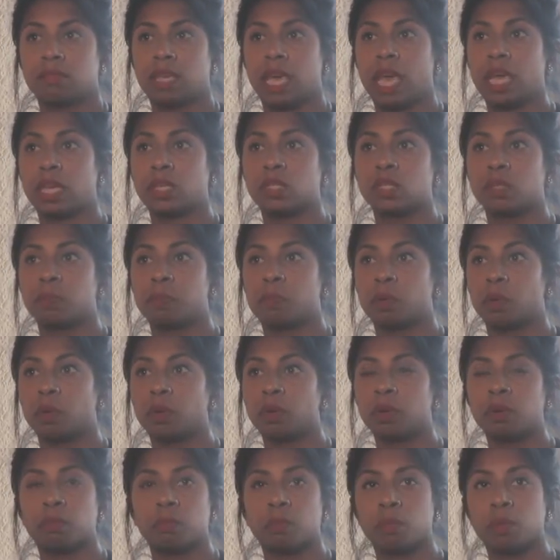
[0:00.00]

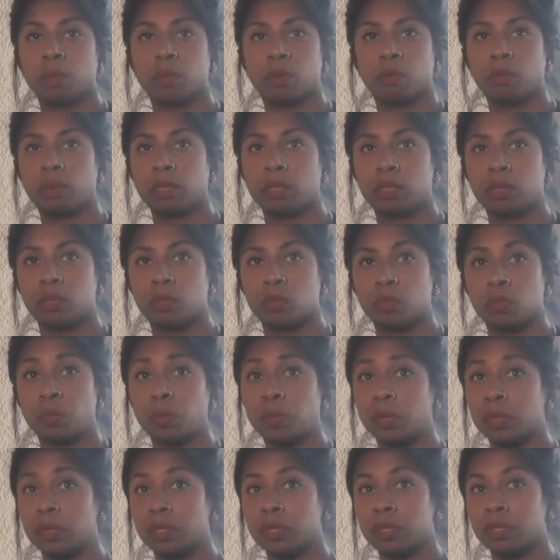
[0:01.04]
explore more what this
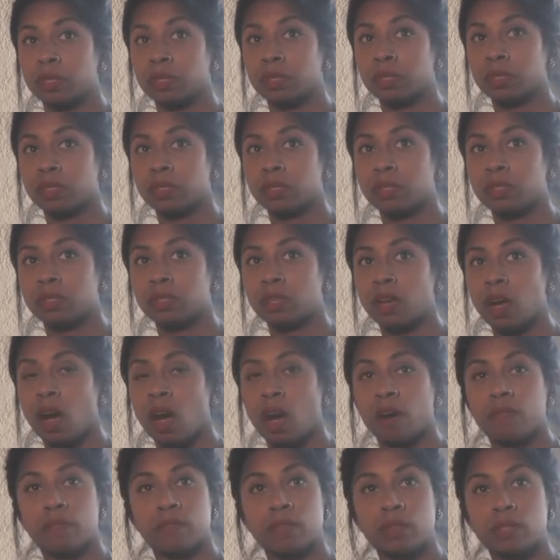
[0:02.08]
world
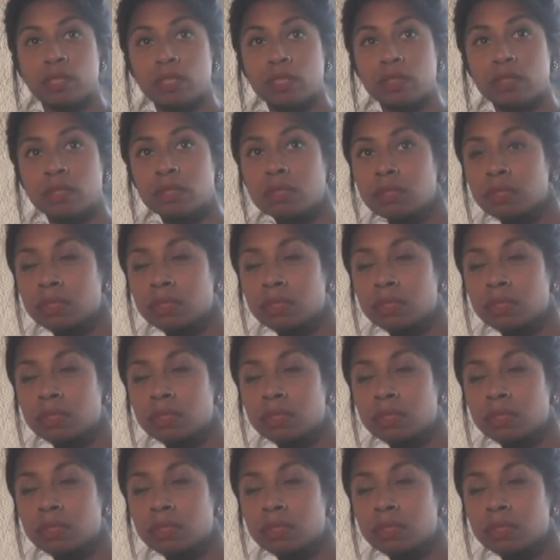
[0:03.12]
offers.